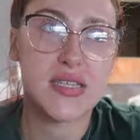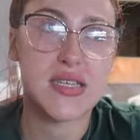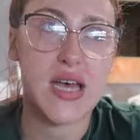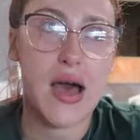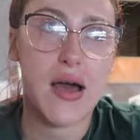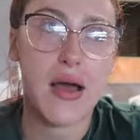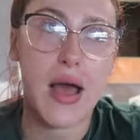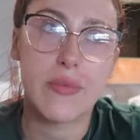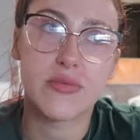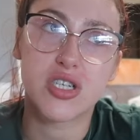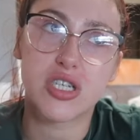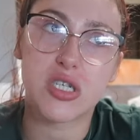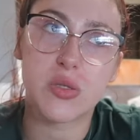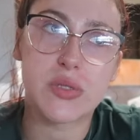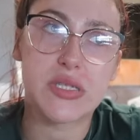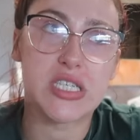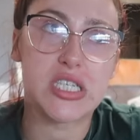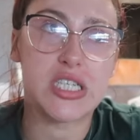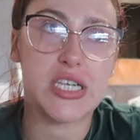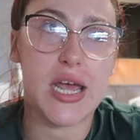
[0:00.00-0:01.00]
TikTok, I'm Jinger
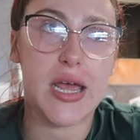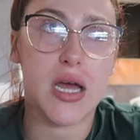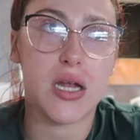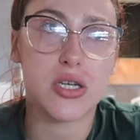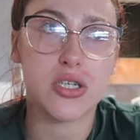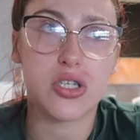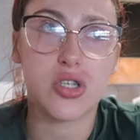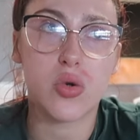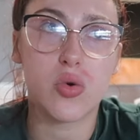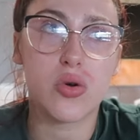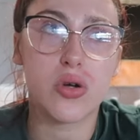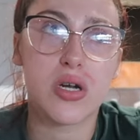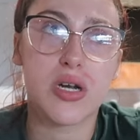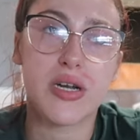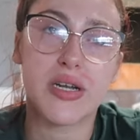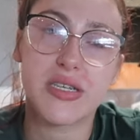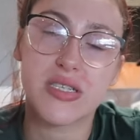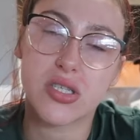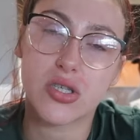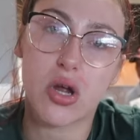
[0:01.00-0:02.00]
with the J
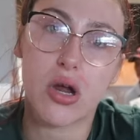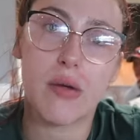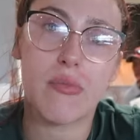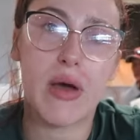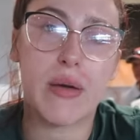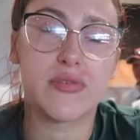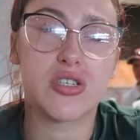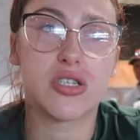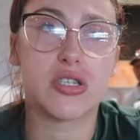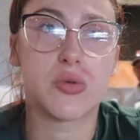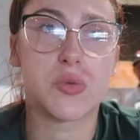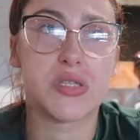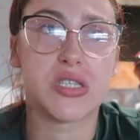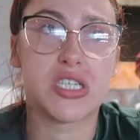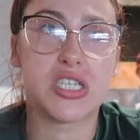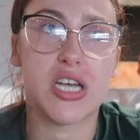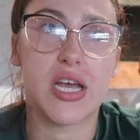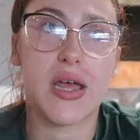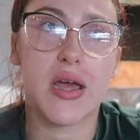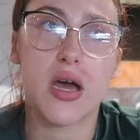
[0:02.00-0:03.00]
underscore. Instagram, I'm Jinger with
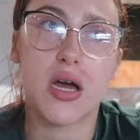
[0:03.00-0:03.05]
the J